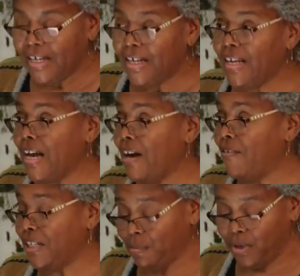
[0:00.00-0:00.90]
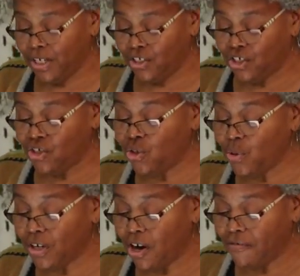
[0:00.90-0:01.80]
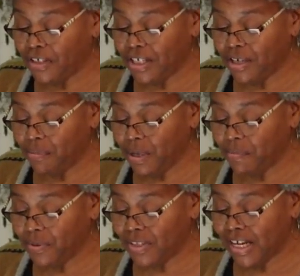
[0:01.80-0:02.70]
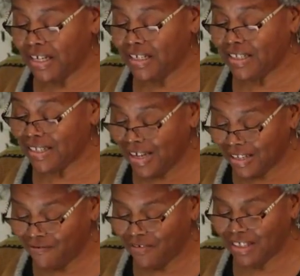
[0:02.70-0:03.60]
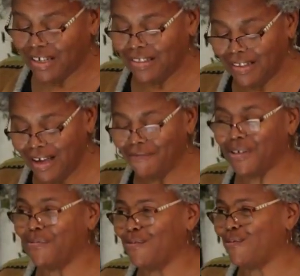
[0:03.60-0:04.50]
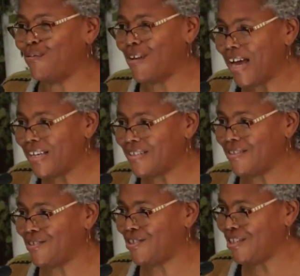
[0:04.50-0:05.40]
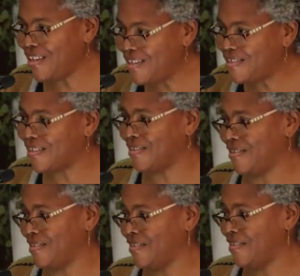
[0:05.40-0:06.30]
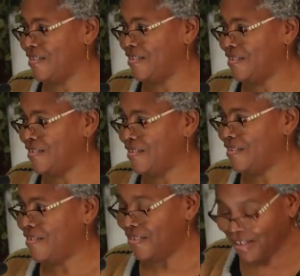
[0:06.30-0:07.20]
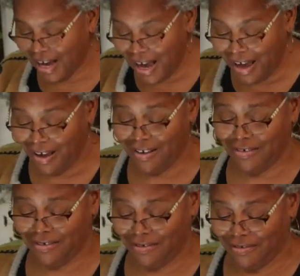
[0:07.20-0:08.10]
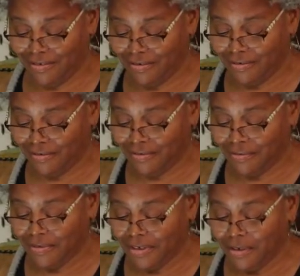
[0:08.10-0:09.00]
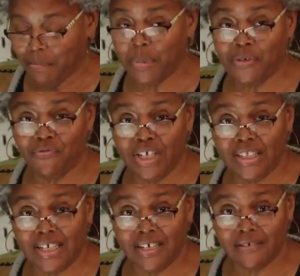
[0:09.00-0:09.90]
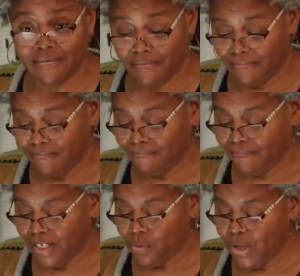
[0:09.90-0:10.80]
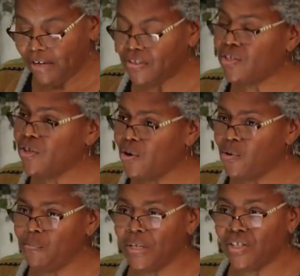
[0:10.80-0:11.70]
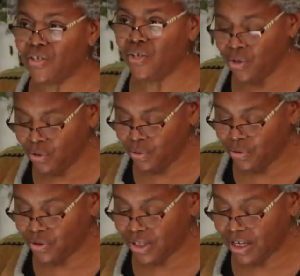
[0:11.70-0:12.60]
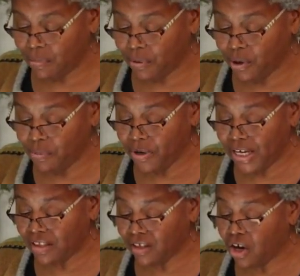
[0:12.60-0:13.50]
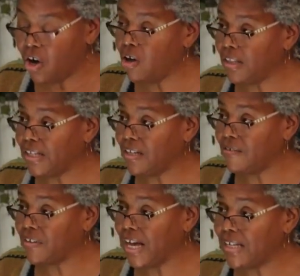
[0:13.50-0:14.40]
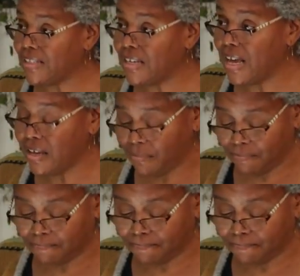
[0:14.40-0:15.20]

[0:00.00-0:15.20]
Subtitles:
In our expressions, you can often hear people say and discuss, for the love of Christ, Jesus, God. But really, we have so misused and appropriated the calling of God's name.